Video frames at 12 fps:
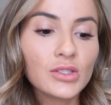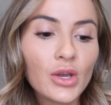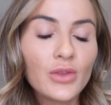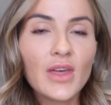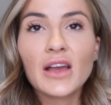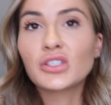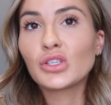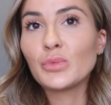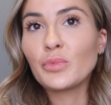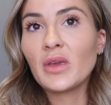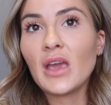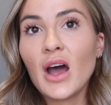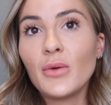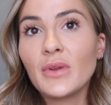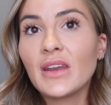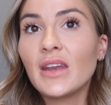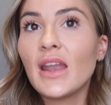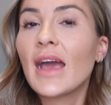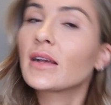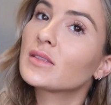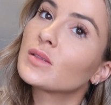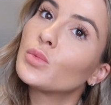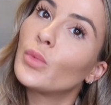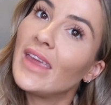So that should be out
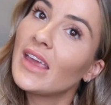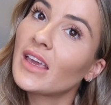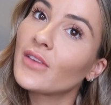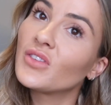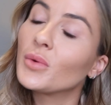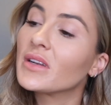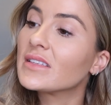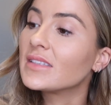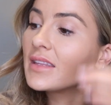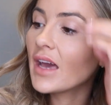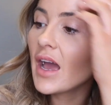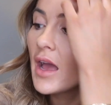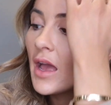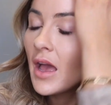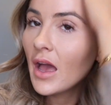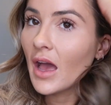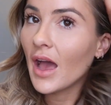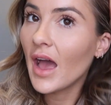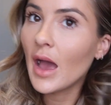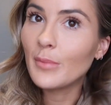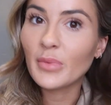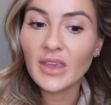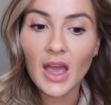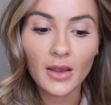next week if you want to see that.
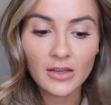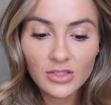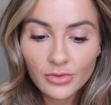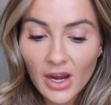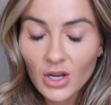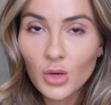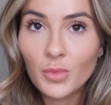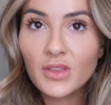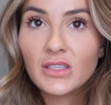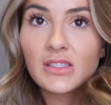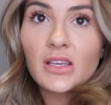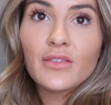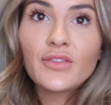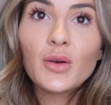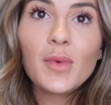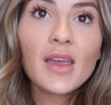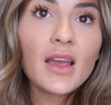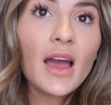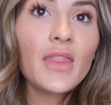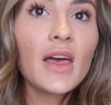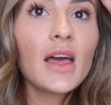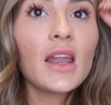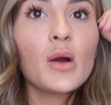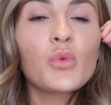Um, but yeah, I'm going to just crack on with this filming and
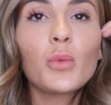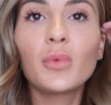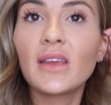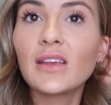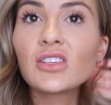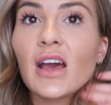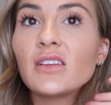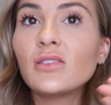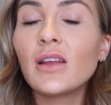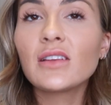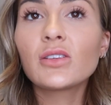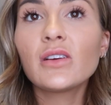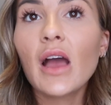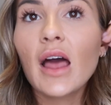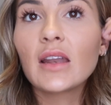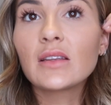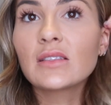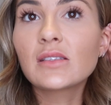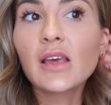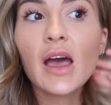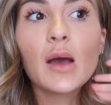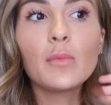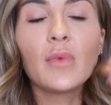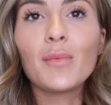then I'll probably chat to you later. And
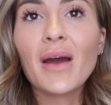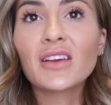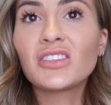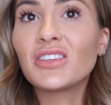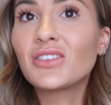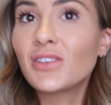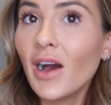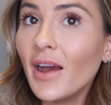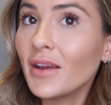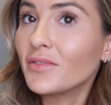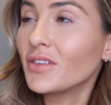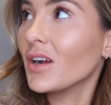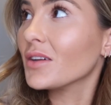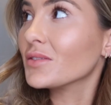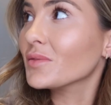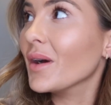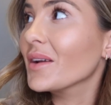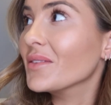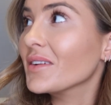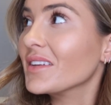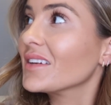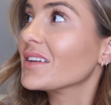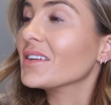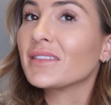um, I'm actually dying for a glass of wine
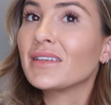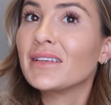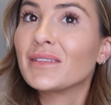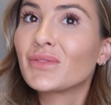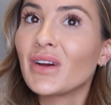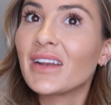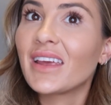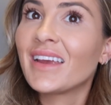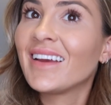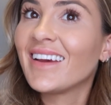already because it is Friday.